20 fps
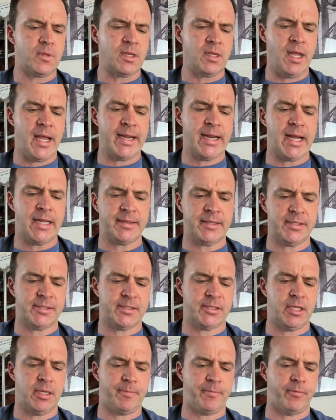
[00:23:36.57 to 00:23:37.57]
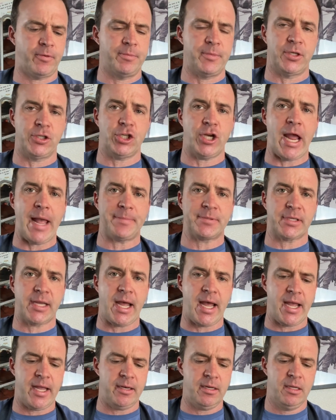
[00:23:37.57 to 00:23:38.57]
I got this tip from the Chaps
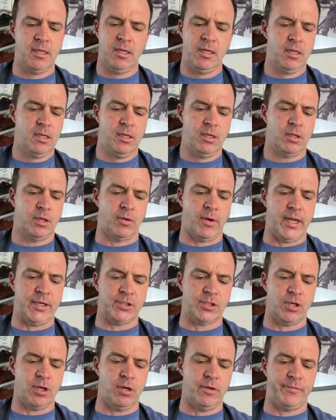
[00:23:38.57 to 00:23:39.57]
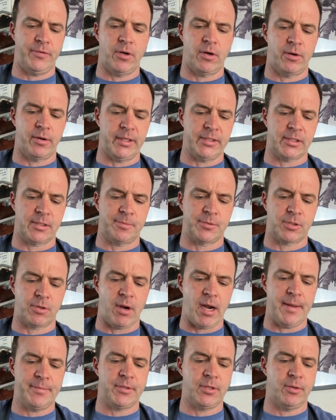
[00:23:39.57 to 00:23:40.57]
Guide. Great show. If you don't already
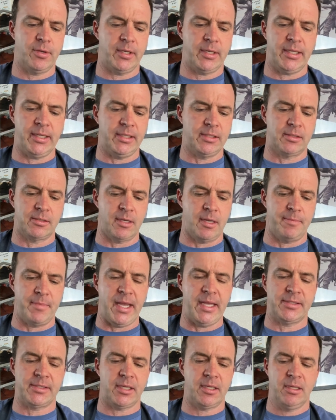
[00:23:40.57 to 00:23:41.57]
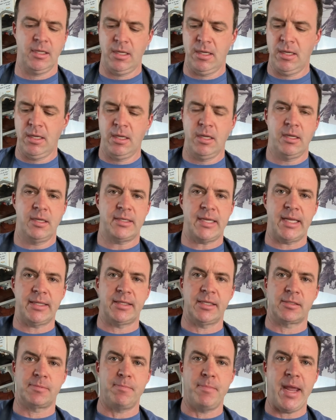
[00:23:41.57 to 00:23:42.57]
subscribe to it, he's amazing. Take
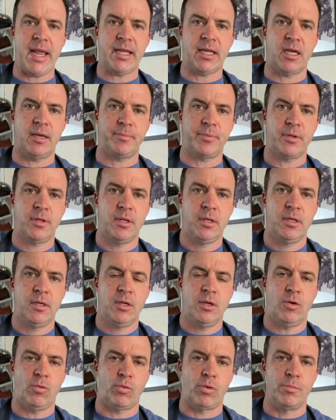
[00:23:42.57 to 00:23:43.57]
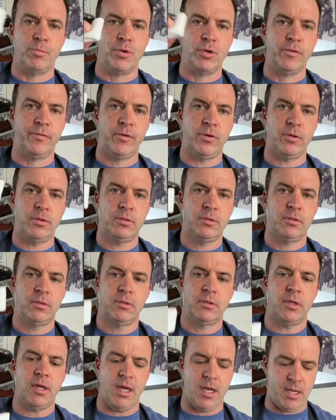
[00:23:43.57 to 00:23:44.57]
this makeup removal,
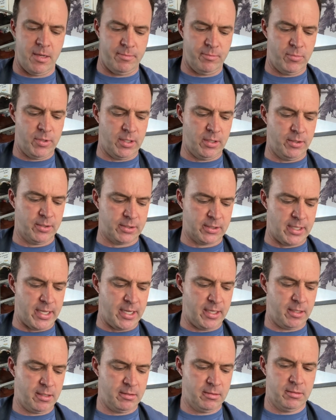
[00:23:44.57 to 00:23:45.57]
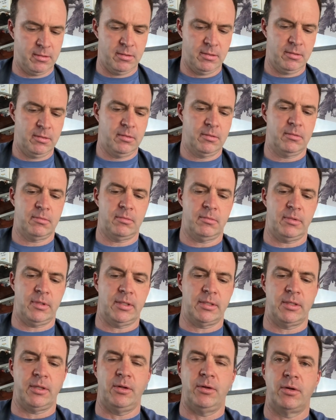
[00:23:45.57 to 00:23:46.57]
what it looks like,
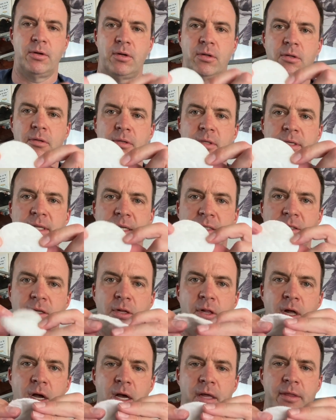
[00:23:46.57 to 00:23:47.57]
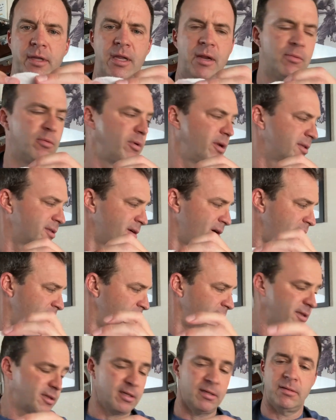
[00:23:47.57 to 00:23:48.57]
his little disc cloth. I can't remember what it's
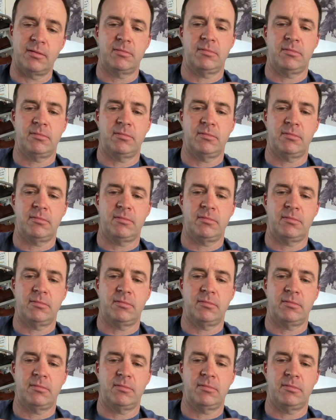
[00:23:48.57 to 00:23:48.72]
called.